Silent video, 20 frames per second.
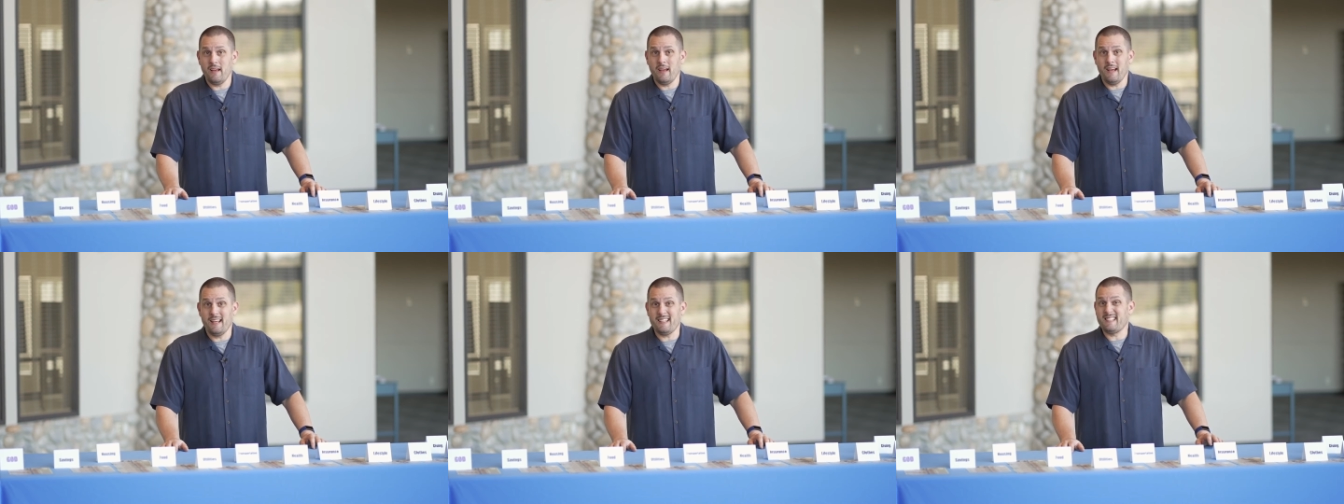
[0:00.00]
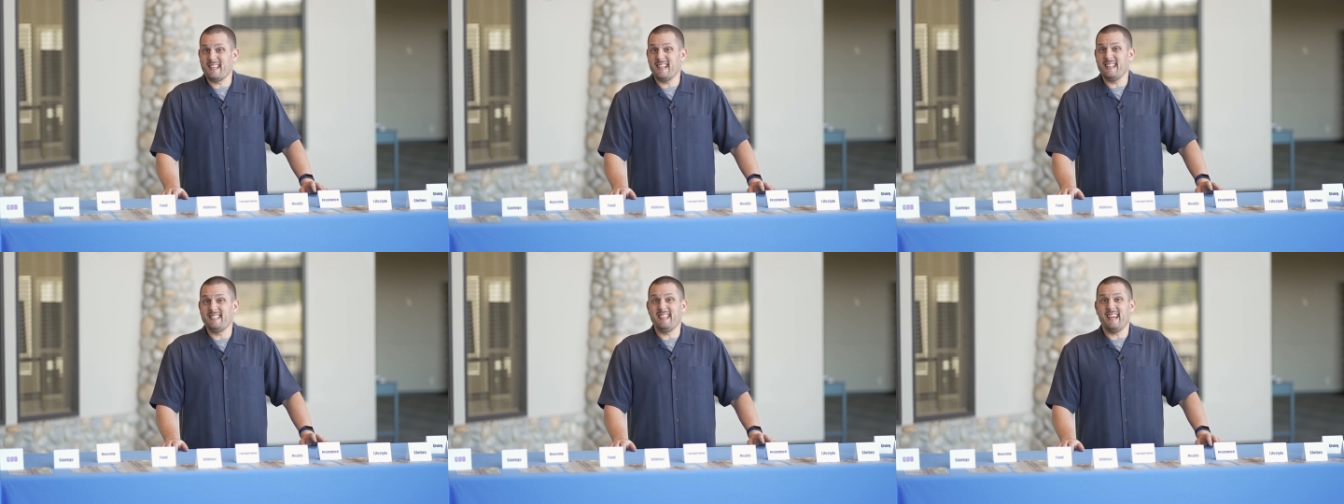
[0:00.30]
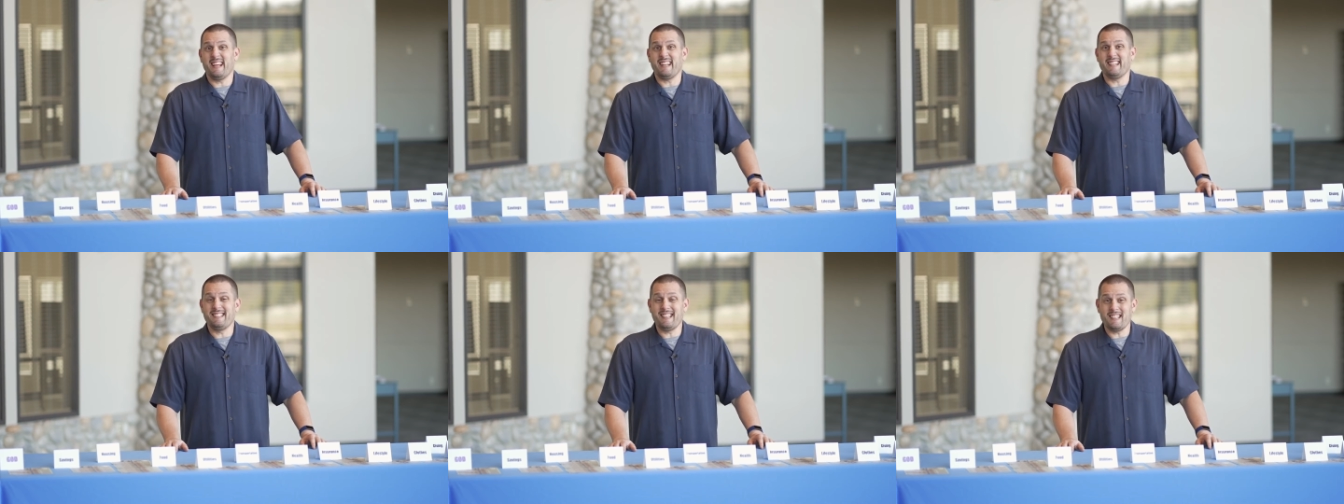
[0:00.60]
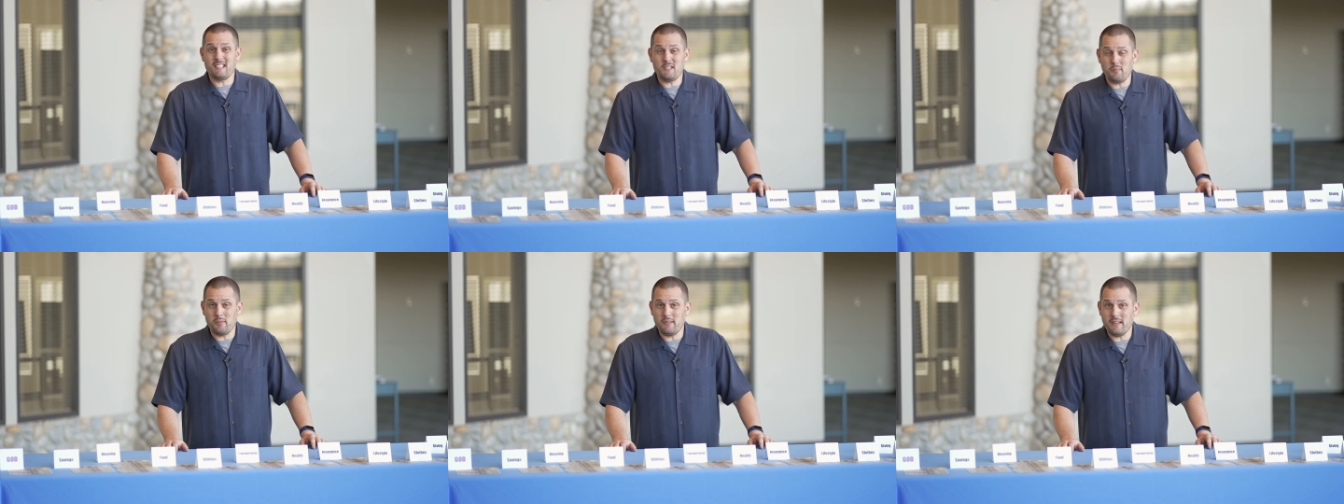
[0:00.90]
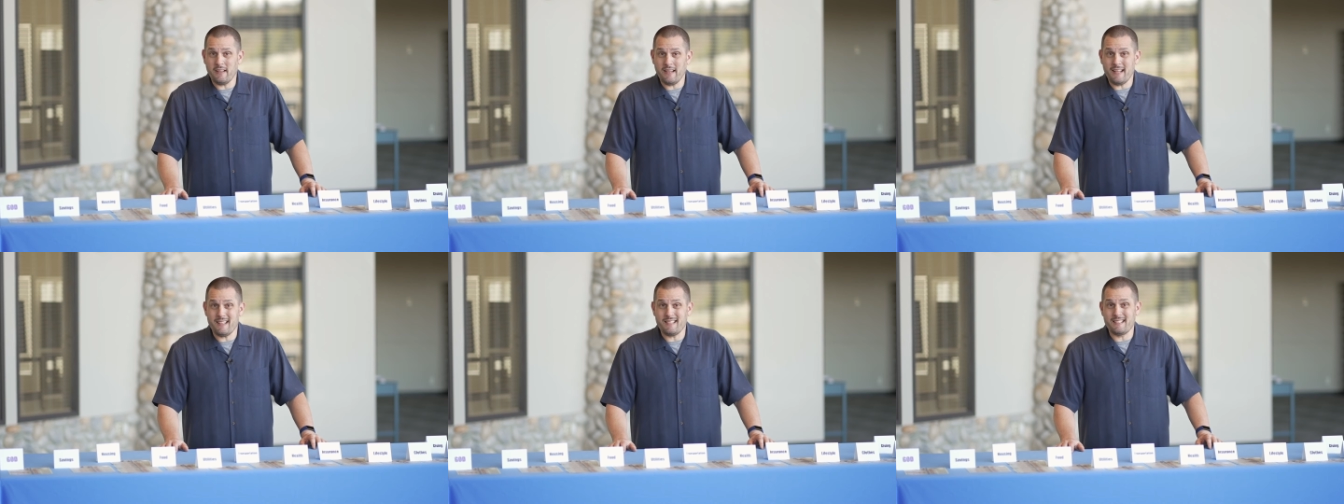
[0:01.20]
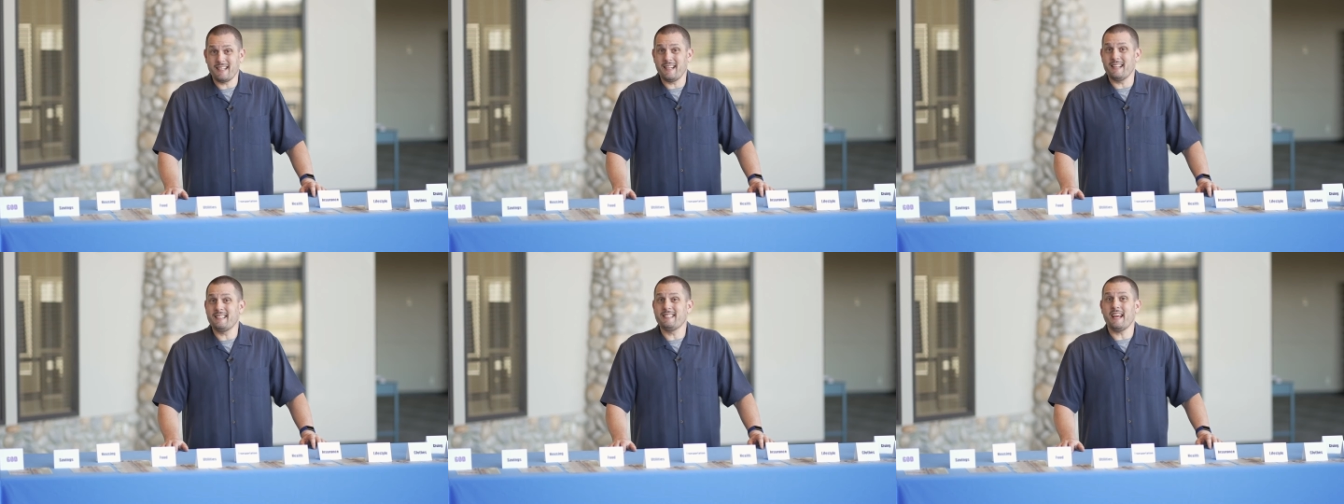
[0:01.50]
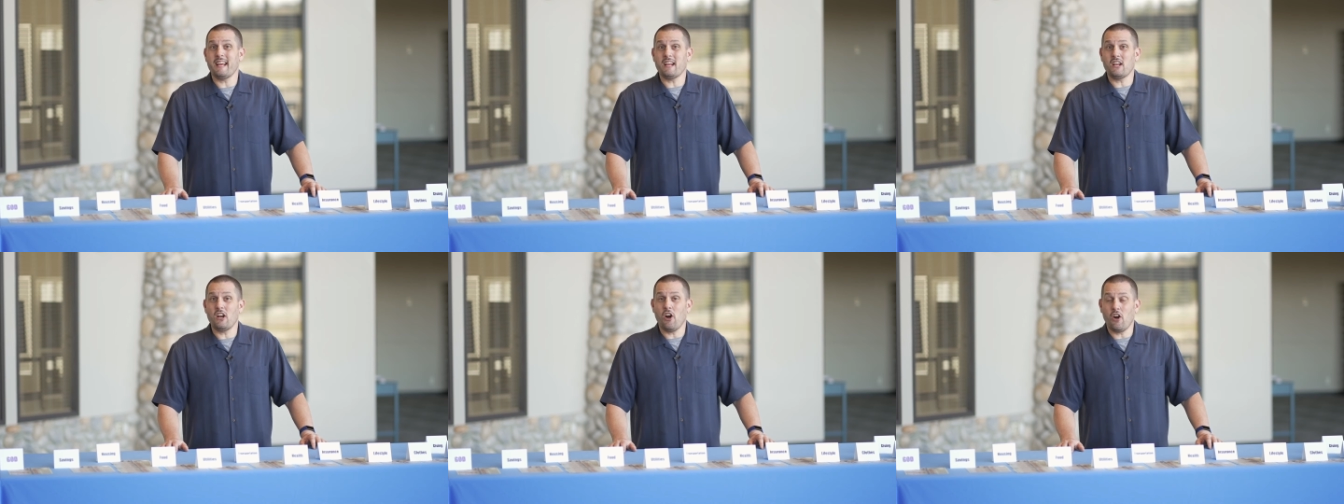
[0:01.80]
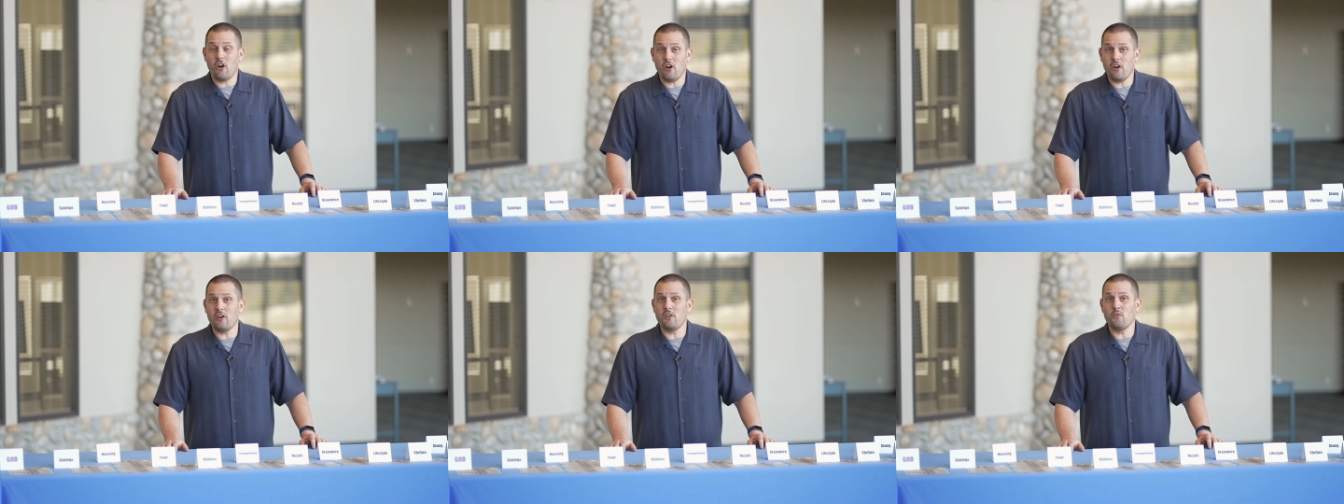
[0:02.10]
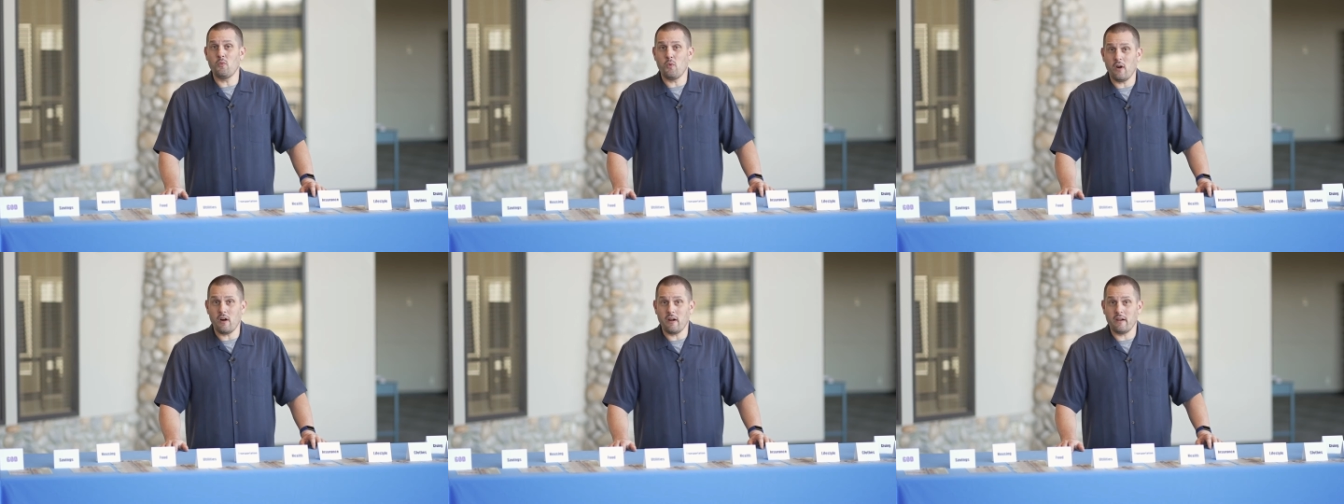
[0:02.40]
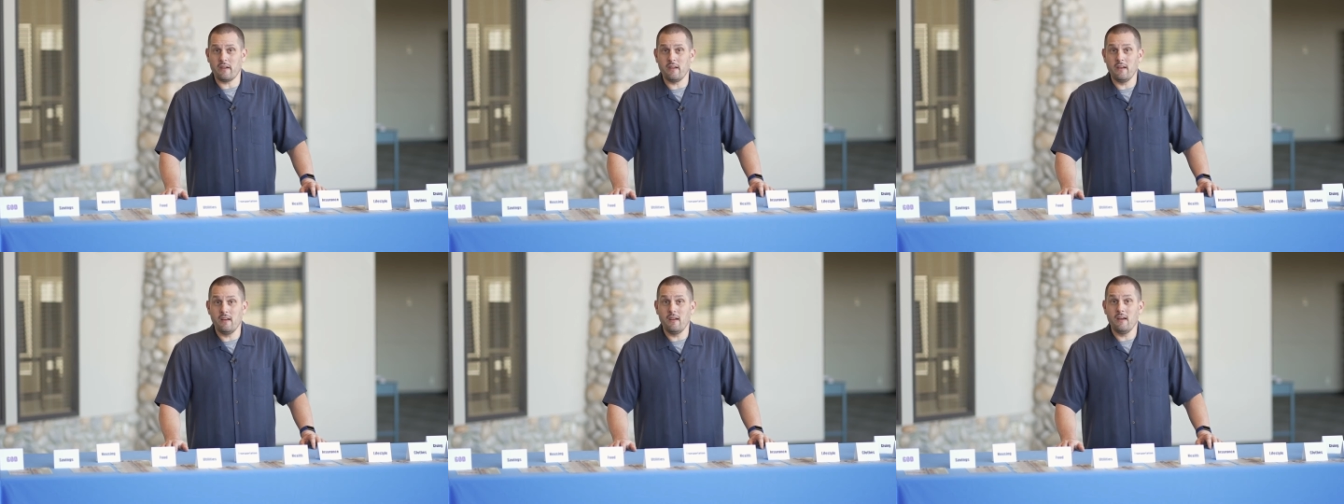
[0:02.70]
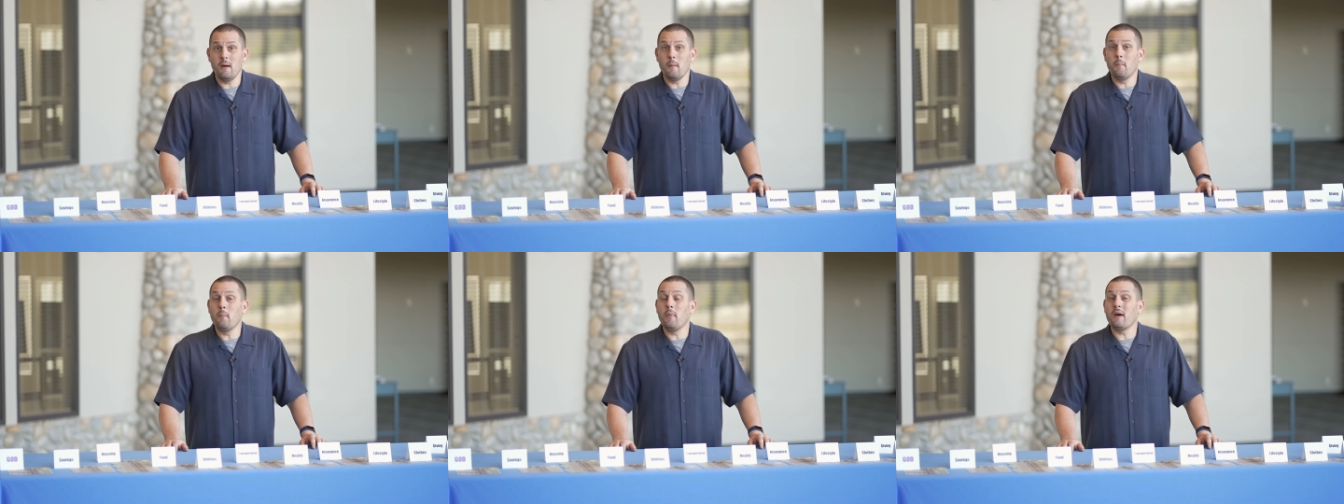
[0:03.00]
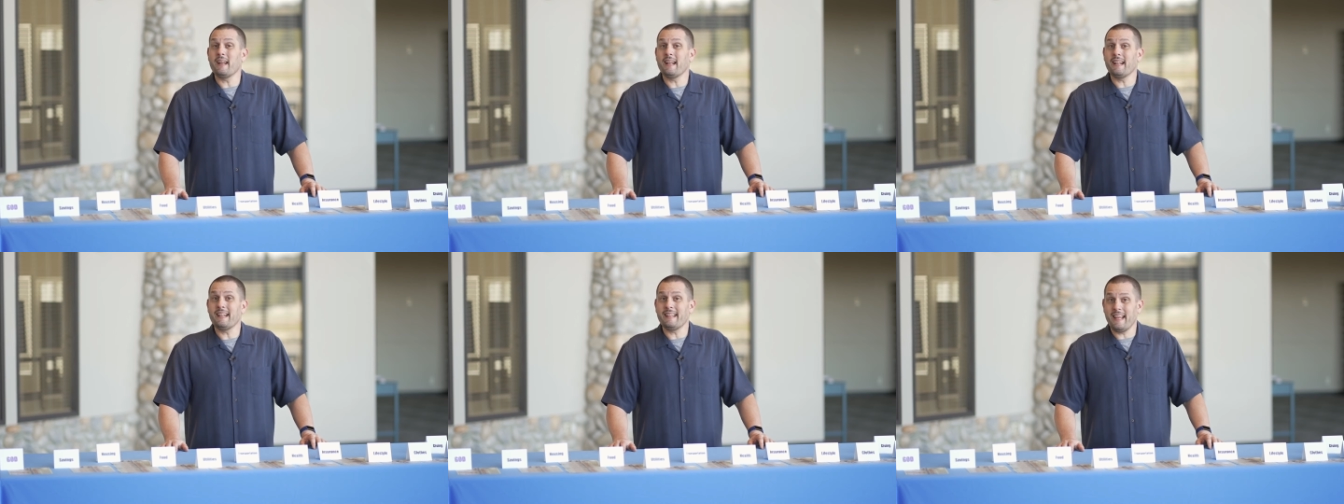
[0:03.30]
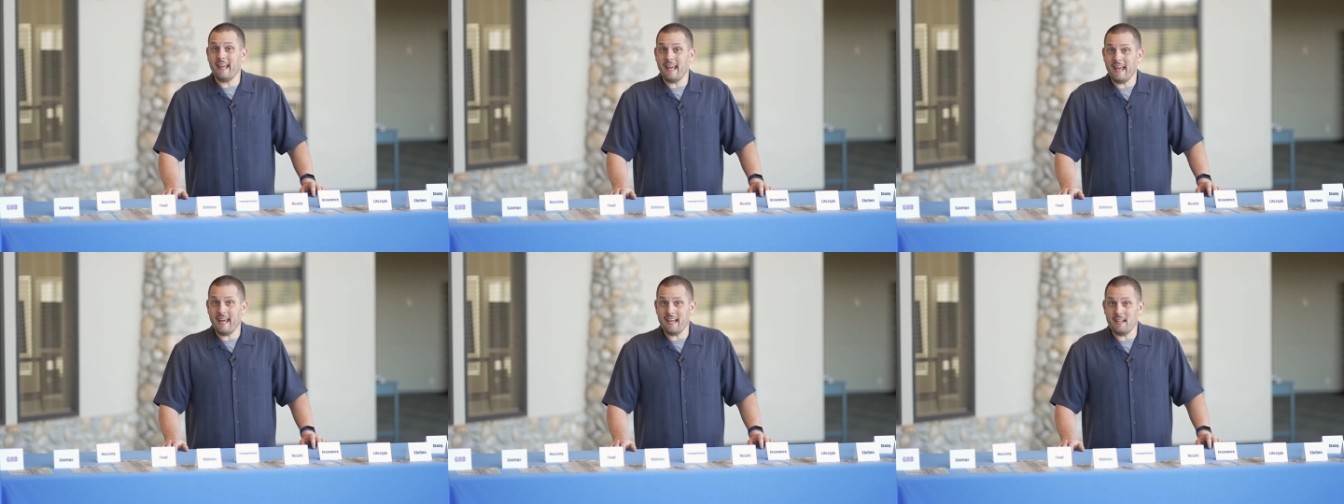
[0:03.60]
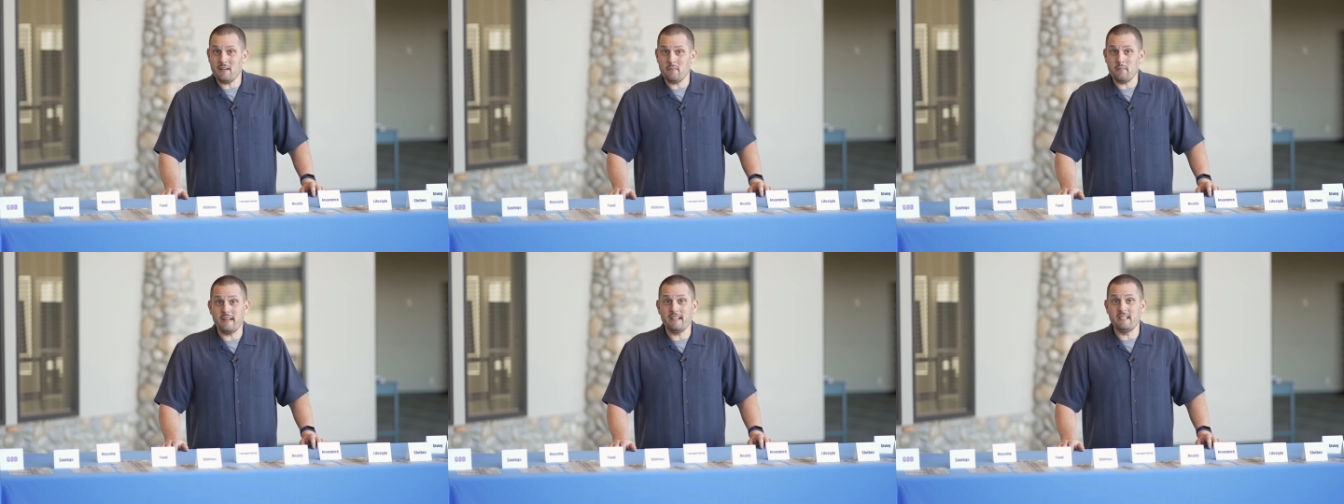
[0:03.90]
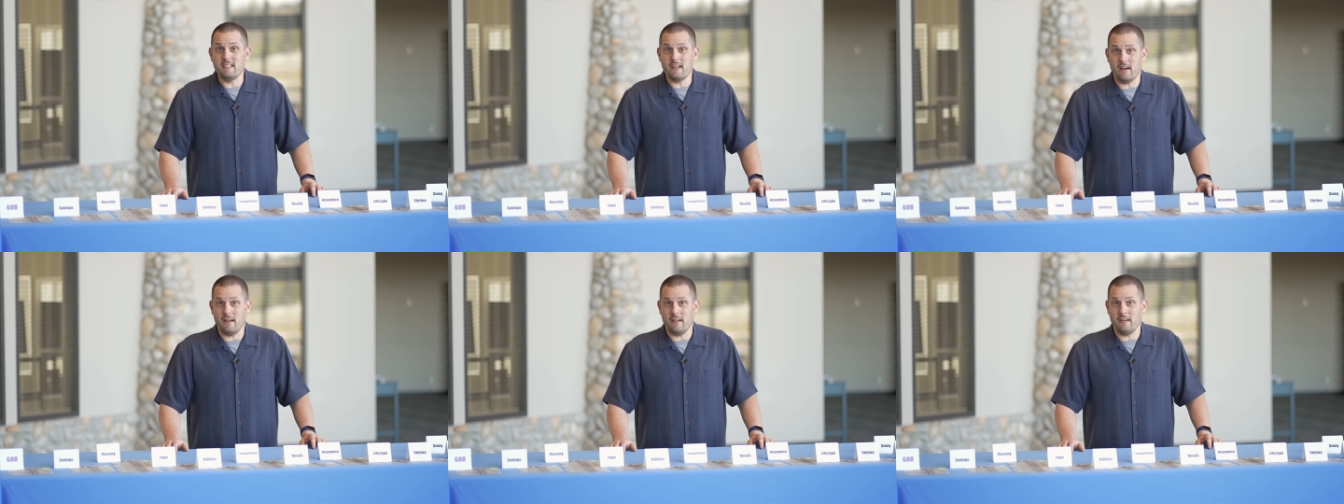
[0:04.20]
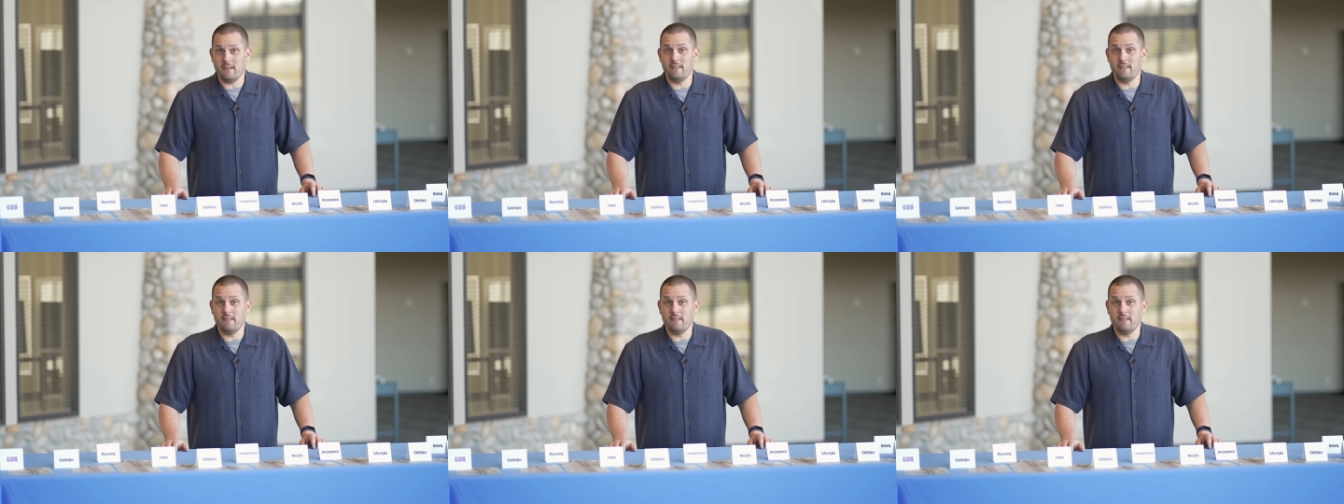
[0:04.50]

it's going to take discipline, it's going to take hard work, but it can be done.